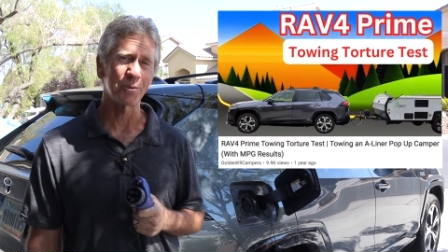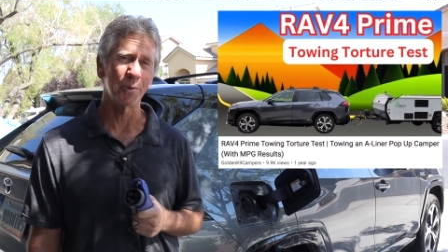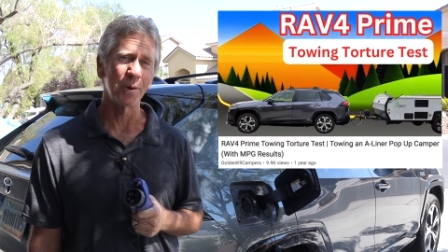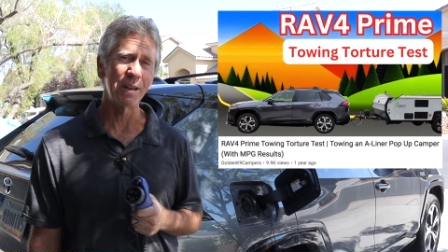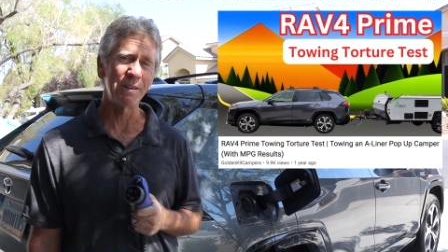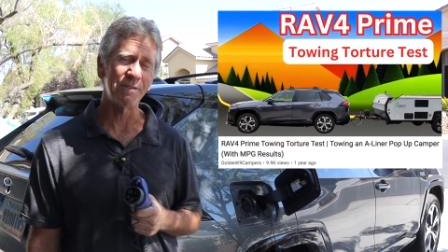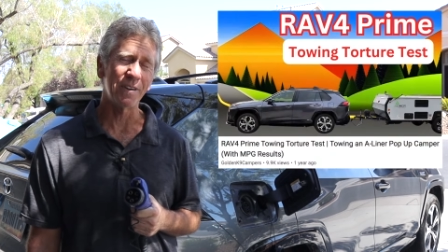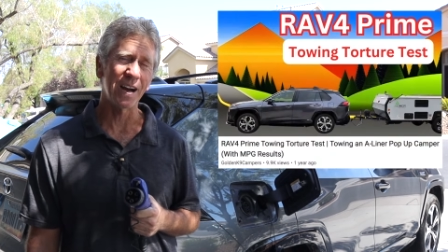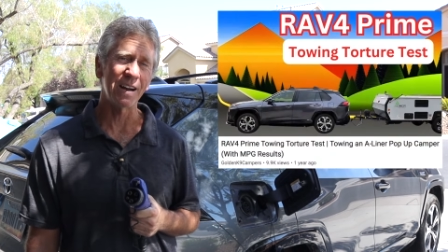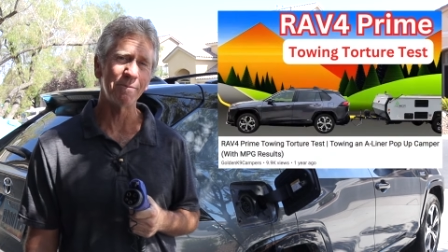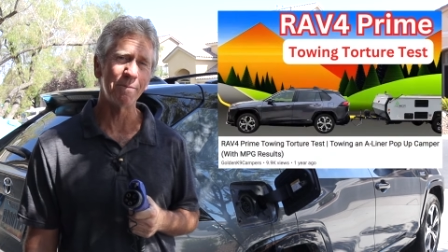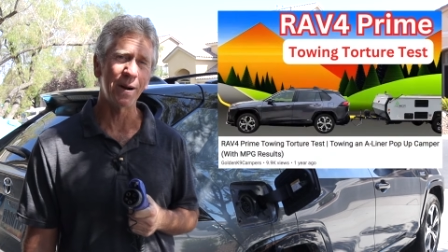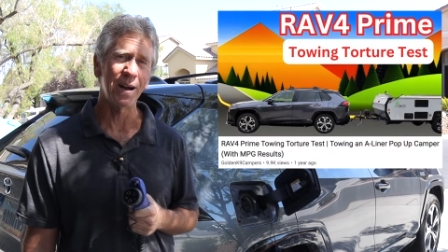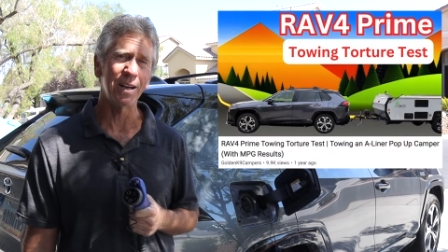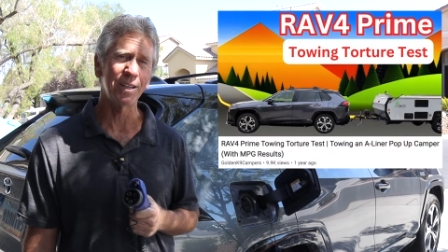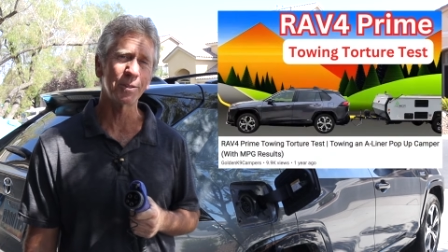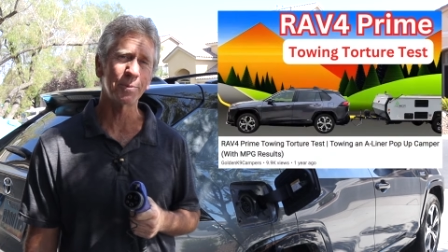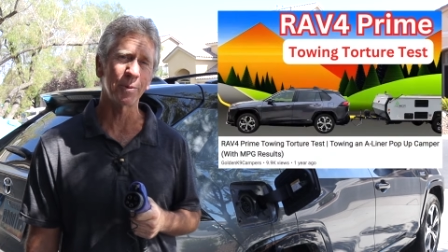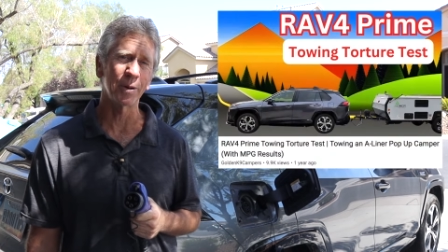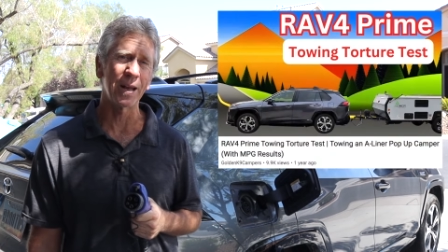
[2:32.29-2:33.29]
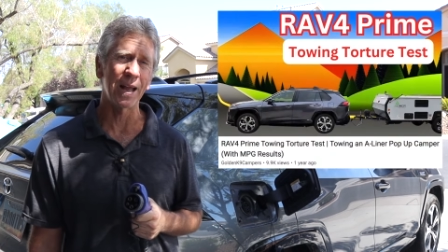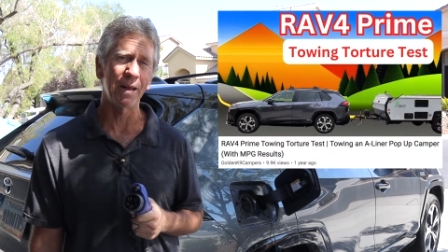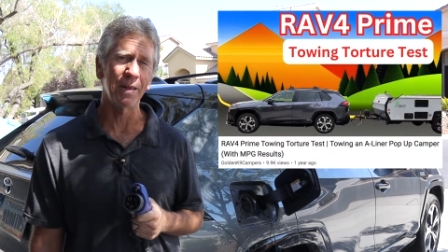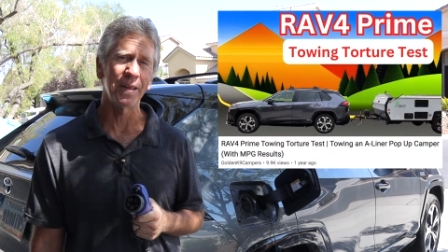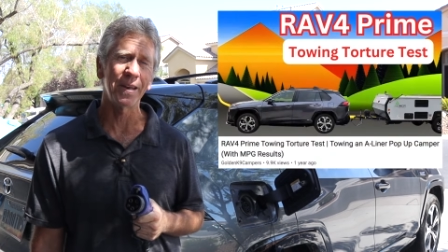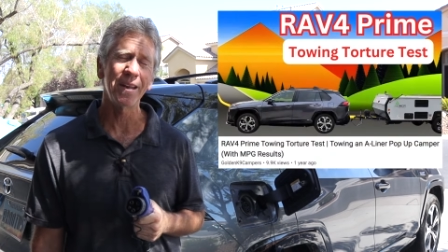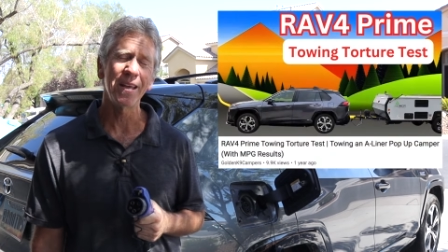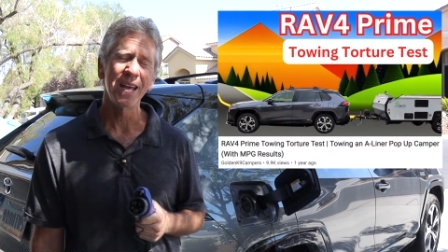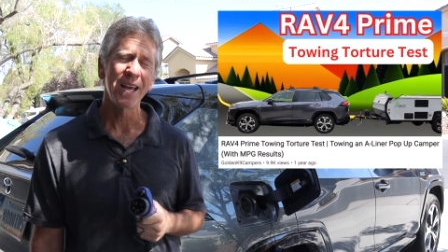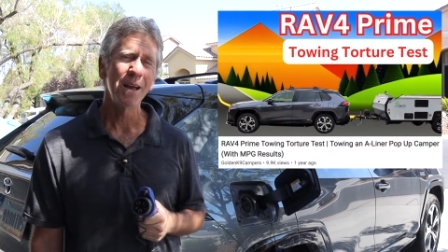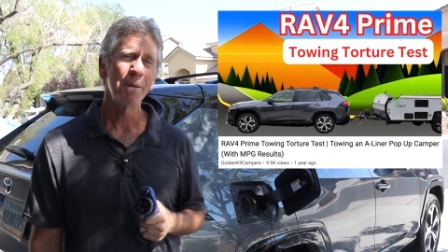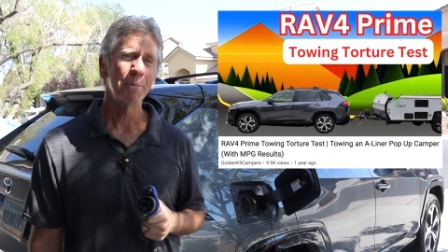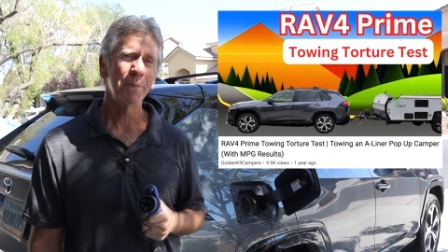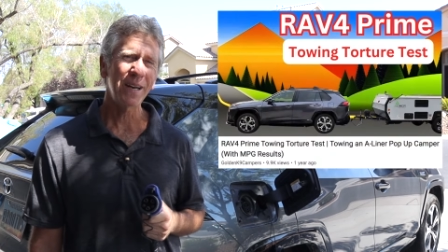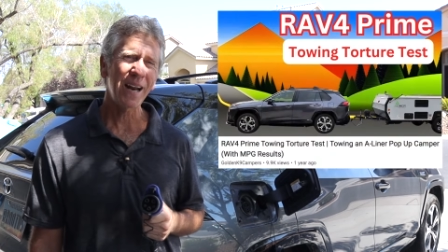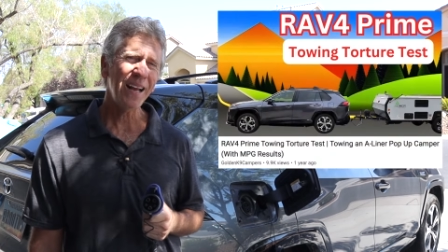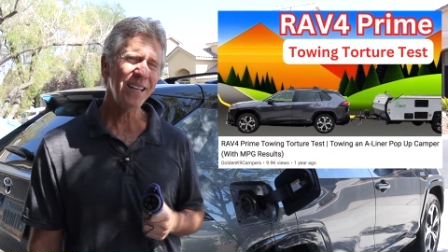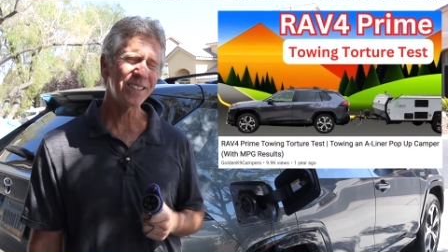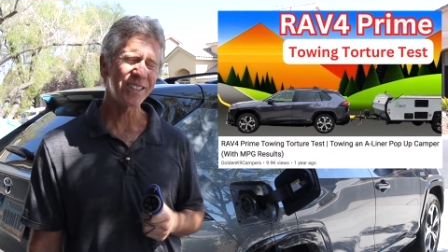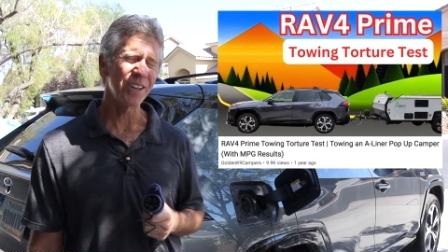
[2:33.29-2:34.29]
25 miles per gallon,
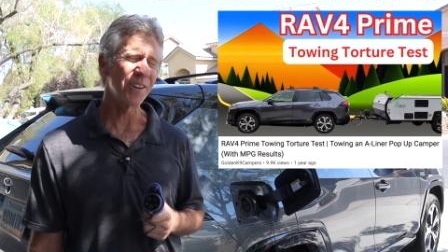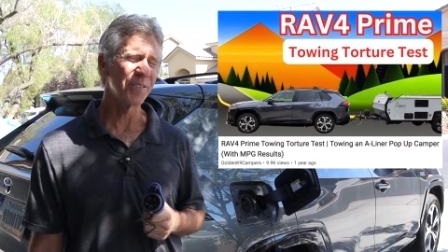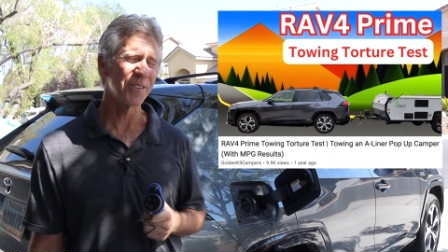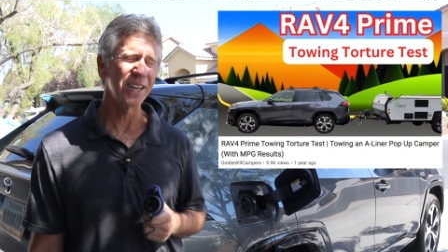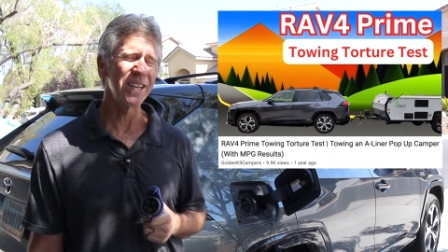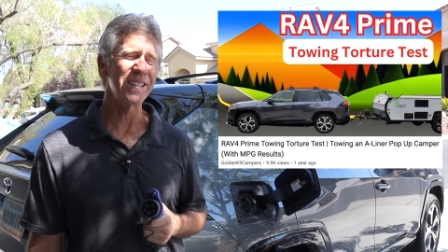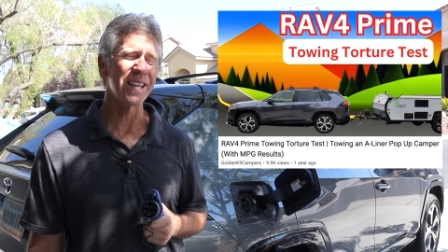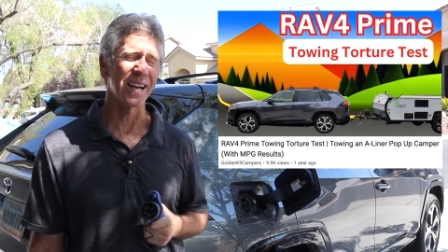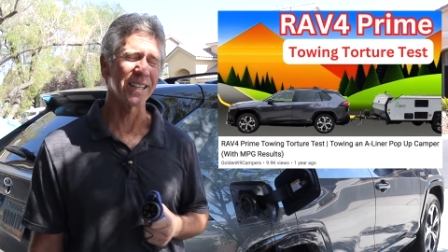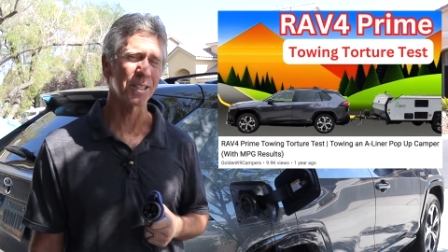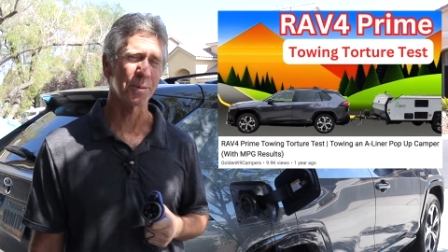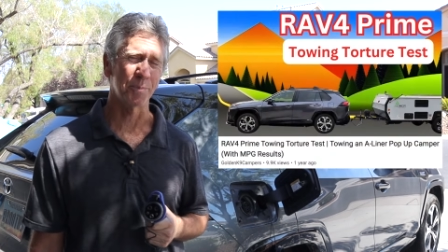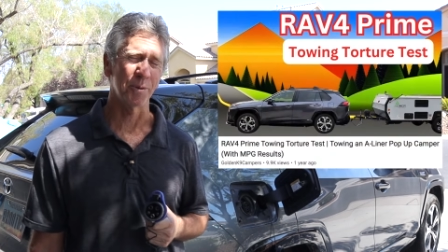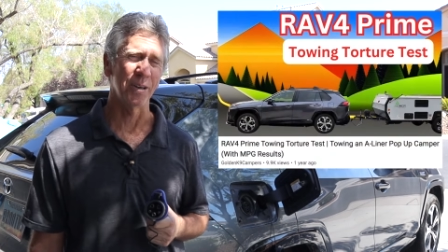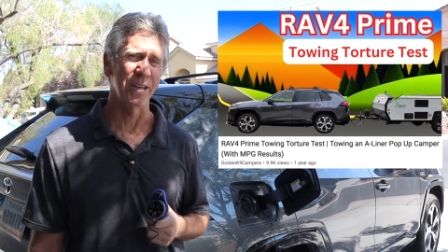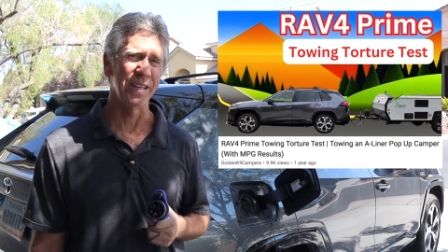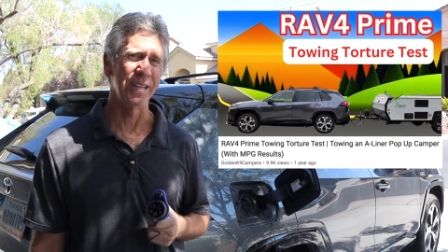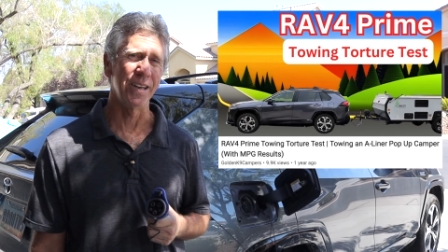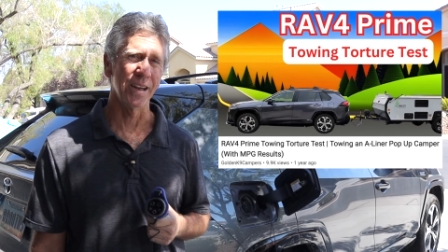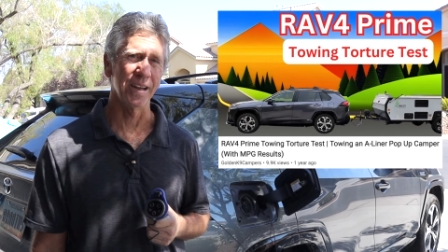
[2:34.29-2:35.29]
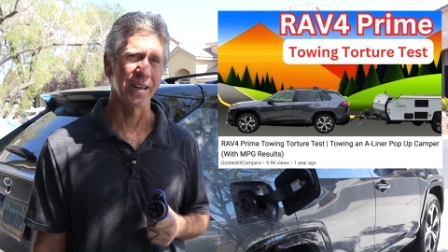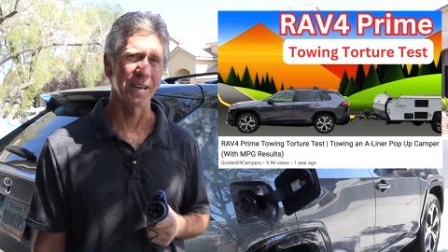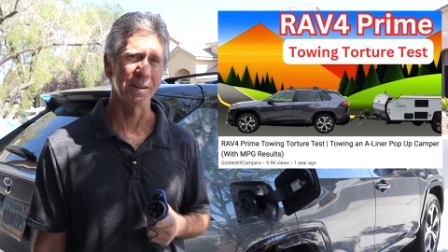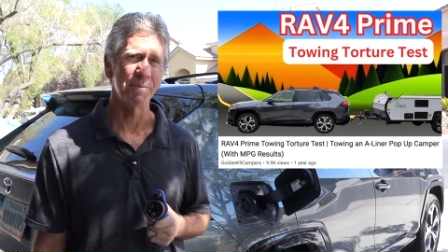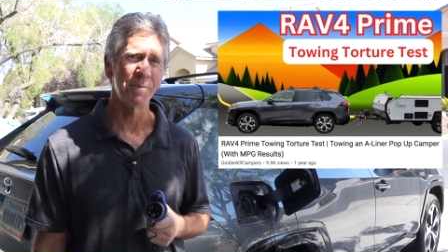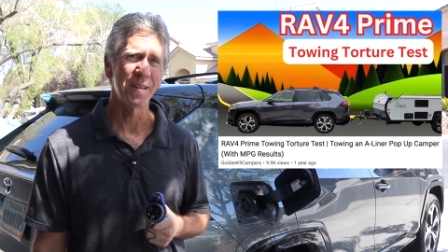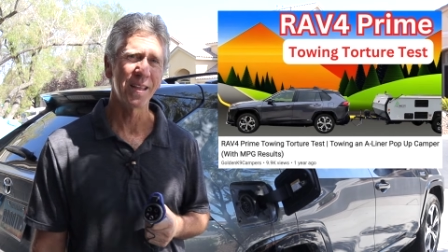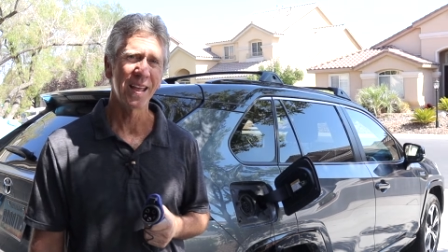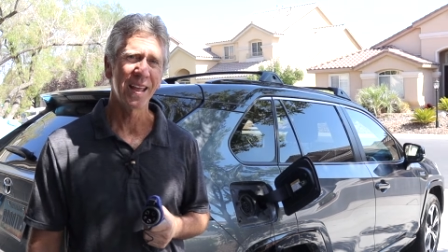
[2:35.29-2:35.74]
but I still think that's pretty good.